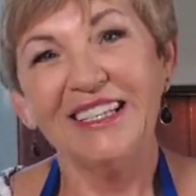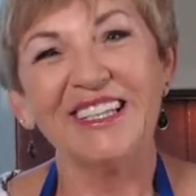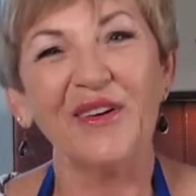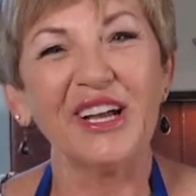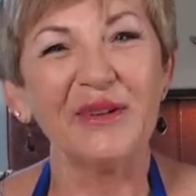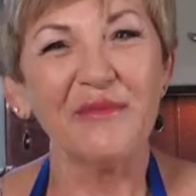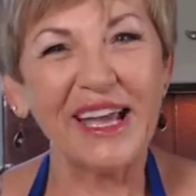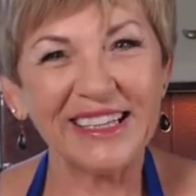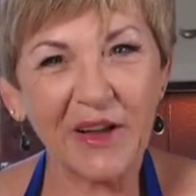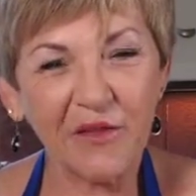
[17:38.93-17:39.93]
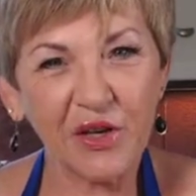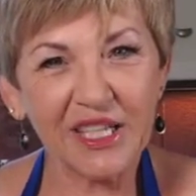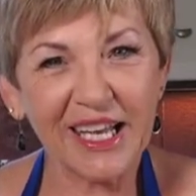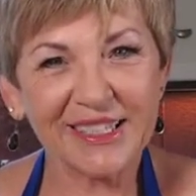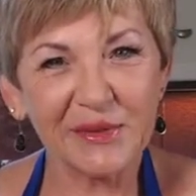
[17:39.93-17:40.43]
So I'm going to make that for you
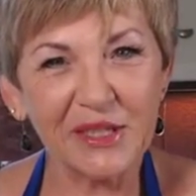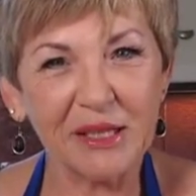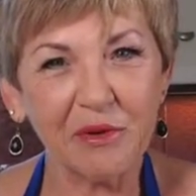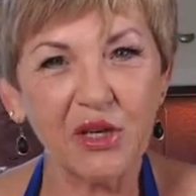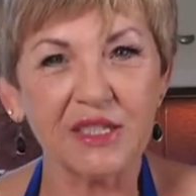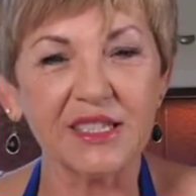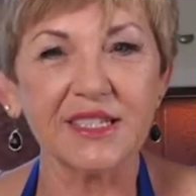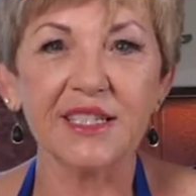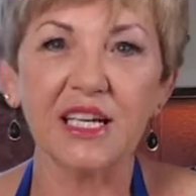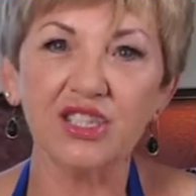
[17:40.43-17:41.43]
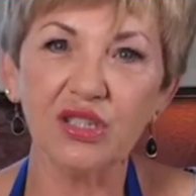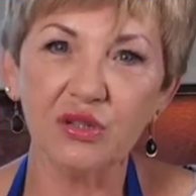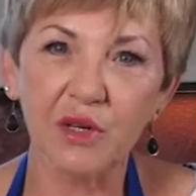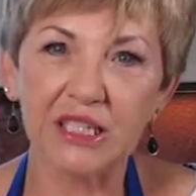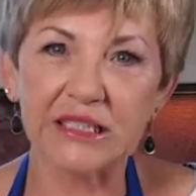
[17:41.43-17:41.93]
next week because it's such a good
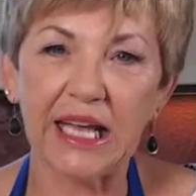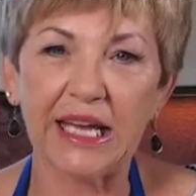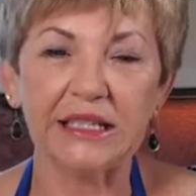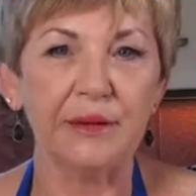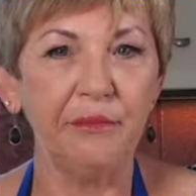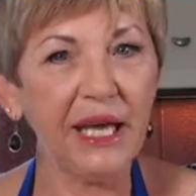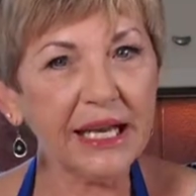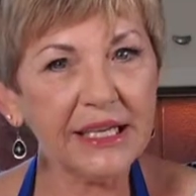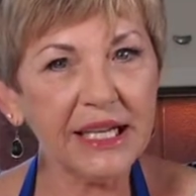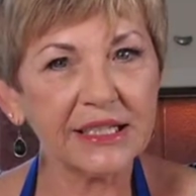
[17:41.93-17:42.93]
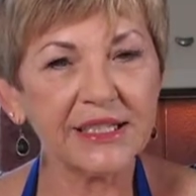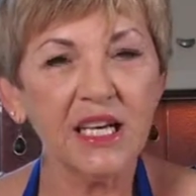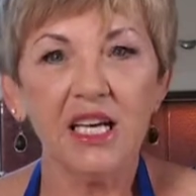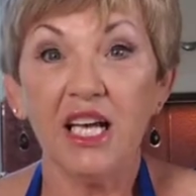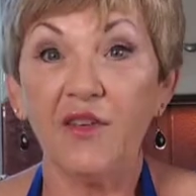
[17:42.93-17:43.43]
one to take to picnics.
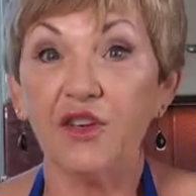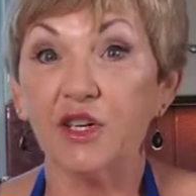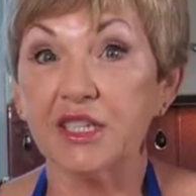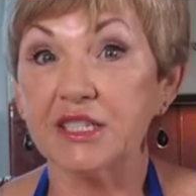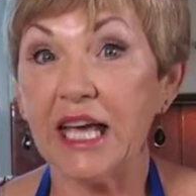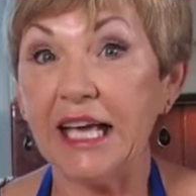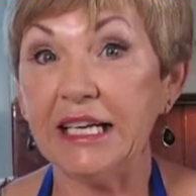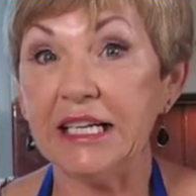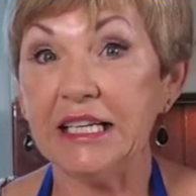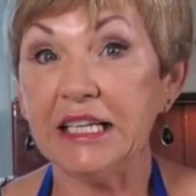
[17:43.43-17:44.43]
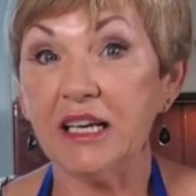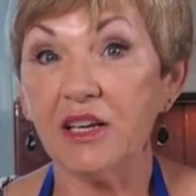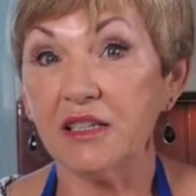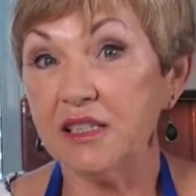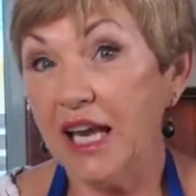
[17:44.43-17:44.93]
If you've got to take anything
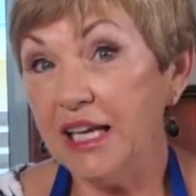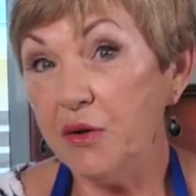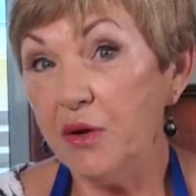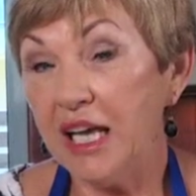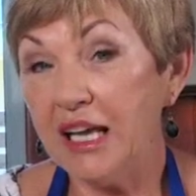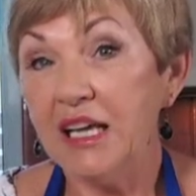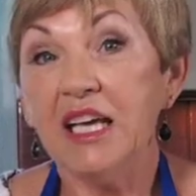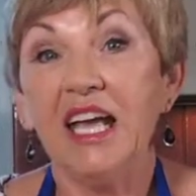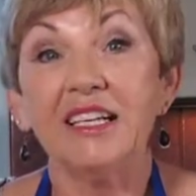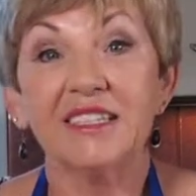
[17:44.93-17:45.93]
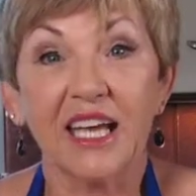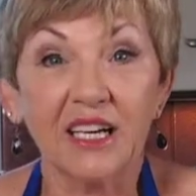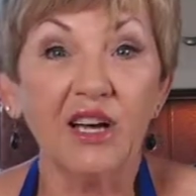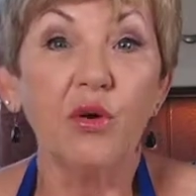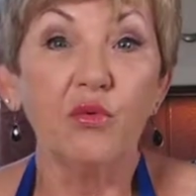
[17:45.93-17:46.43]
anywhere, it's going
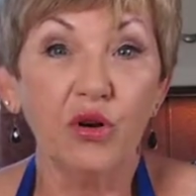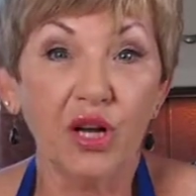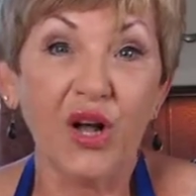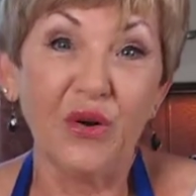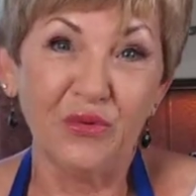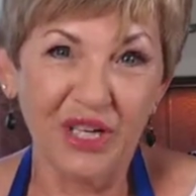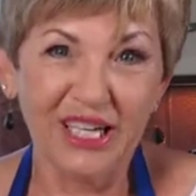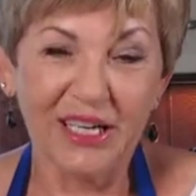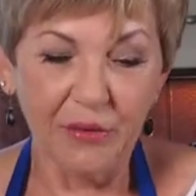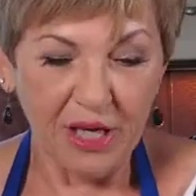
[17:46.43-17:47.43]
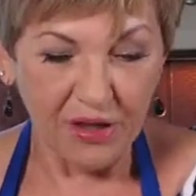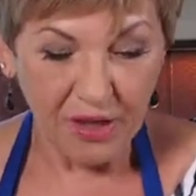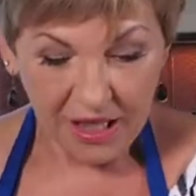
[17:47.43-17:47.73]
to work really well.